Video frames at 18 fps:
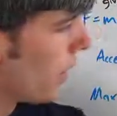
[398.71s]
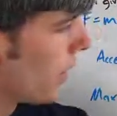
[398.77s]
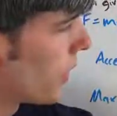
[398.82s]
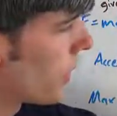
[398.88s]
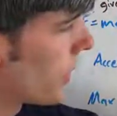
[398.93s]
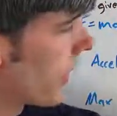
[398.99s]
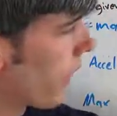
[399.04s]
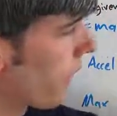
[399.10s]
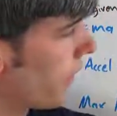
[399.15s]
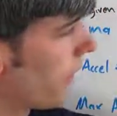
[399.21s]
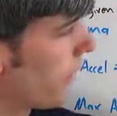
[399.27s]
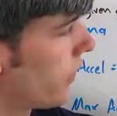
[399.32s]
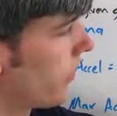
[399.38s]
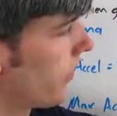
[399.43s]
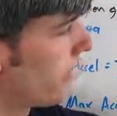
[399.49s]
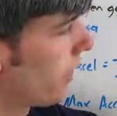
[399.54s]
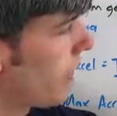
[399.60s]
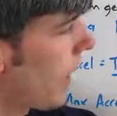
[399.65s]
you're going to have this
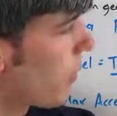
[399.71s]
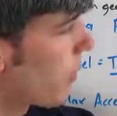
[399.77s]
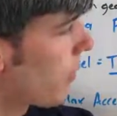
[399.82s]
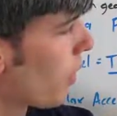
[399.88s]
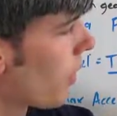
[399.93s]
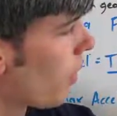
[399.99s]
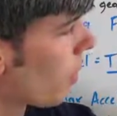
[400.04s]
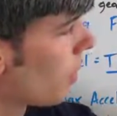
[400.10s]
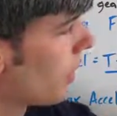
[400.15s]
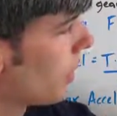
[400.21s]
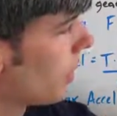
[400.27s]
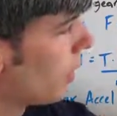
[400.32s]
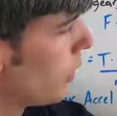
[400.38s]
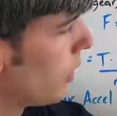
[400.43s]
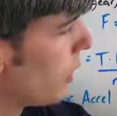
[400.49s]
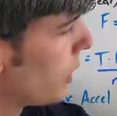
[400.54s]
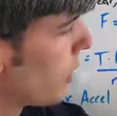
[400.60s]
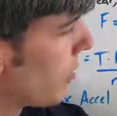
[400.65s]
step where you
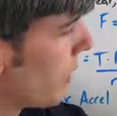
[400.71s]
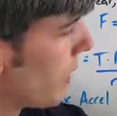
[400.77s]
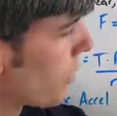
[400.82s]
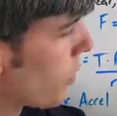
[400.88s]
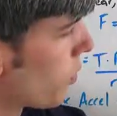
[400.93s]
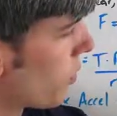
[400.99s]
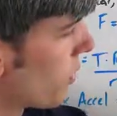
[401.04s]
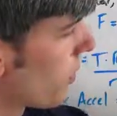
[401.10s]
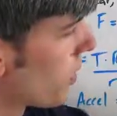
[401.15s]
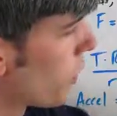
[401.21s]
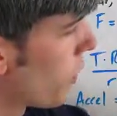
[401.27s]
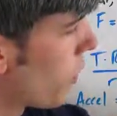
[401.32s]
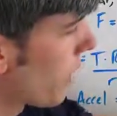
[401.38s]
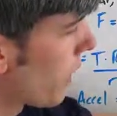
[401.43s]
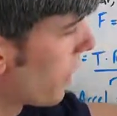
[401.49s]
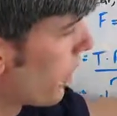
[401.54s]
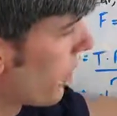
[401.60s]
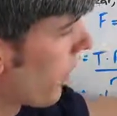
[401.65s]
lose a bunch of wheel
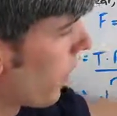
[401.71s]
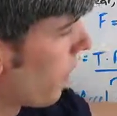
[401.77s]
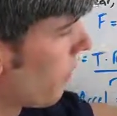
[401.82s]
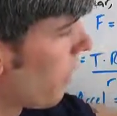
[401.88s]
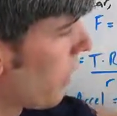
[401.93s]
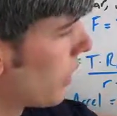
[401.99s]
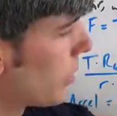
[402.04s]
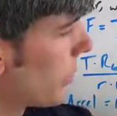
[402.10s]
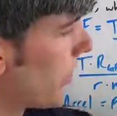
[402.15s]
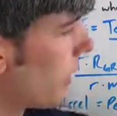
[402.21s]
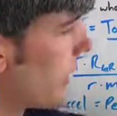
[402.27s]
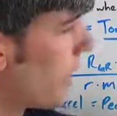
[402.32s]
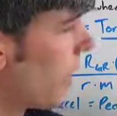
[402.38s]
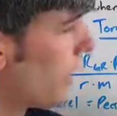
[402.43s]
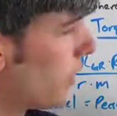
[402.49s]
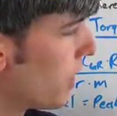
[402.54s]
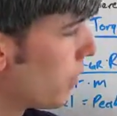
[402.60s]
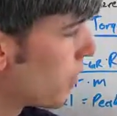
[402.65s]
torque instead of following the
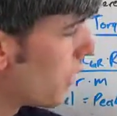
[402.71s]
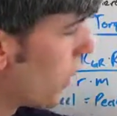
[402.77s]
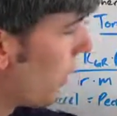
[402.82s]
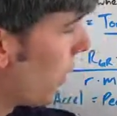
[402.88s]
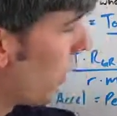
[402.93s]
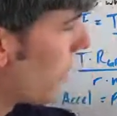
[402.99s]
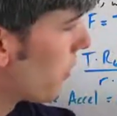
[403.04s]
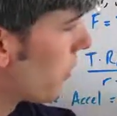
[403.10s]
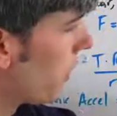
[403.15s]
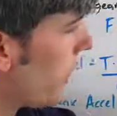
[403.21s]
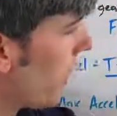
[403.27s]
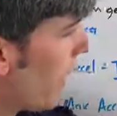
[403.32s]
ideal curve.